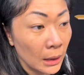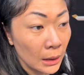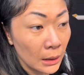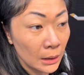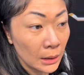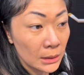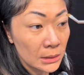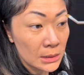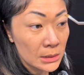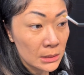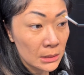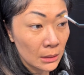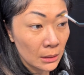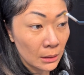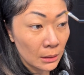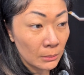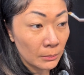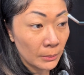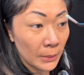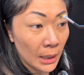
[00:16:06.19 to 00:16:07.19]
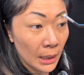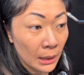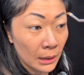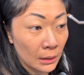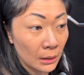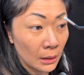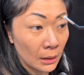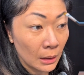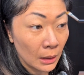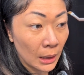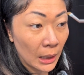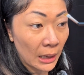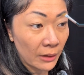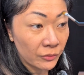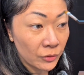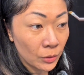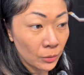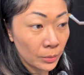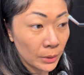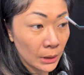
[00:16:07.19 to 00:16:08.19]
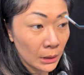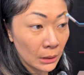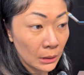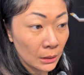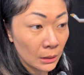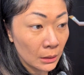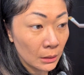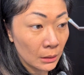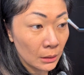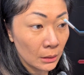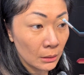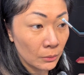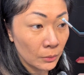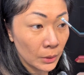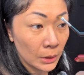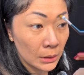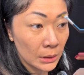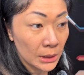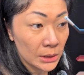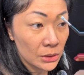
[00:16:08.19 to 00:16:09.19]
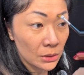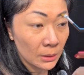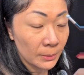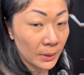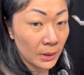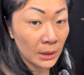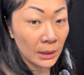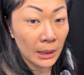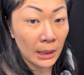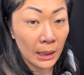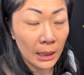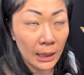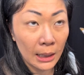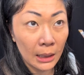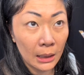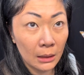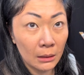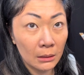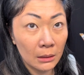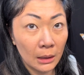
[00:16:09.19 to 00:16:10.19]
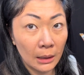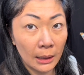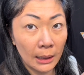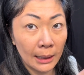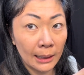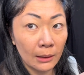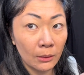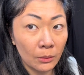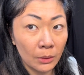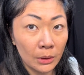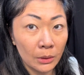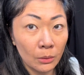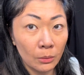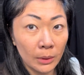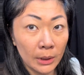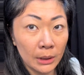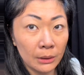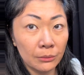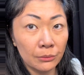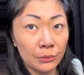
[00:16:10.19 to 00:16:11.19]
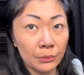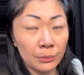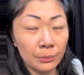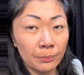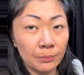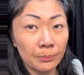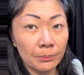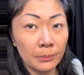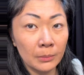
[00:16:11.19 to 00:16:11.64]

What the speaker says: Because man, after it took about an hour in the waiting room.